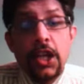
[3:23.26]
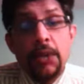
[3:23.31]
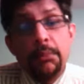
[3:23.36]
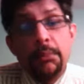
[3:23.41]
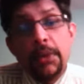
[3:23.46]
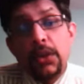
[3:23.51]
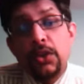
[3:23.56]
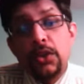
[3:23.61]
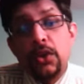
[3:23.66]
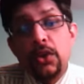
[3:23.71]

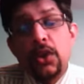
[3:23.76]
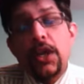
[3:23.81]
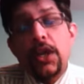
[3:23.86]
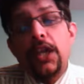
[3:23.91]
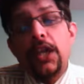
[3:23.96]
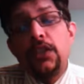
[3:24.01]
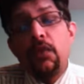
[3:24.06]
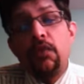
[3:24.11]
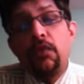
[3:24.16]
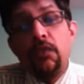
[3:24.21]
But look at
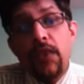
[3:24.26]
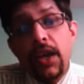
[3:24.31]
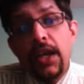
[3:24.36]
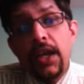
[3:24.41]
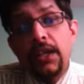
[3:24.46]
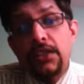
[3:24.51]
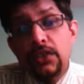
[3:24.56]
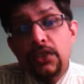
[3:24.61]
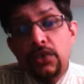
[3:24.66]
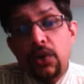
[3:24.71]
the
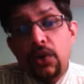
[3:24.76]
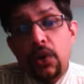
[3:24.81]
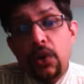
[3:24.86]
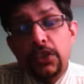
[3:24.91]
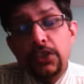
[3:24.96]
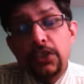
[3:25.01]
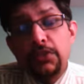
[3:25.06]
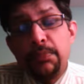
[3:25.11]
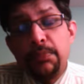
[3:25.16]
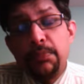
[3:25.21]
way the
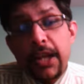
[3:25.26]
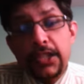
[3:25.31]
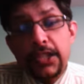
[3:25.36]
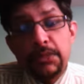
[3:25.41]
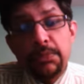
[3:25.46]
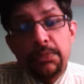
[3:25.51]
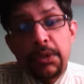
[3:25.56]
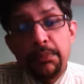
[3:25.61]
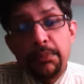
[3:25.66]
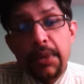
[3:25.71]
Scottish
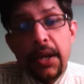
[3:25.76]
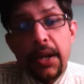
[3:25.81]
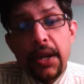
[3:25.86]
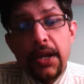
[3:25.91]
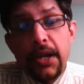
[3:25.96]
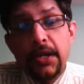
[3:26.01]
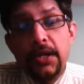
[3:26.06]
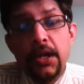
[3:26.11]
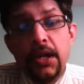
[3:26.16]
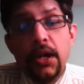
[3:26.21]
batsmen
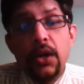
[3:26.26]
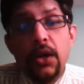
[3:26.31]
played.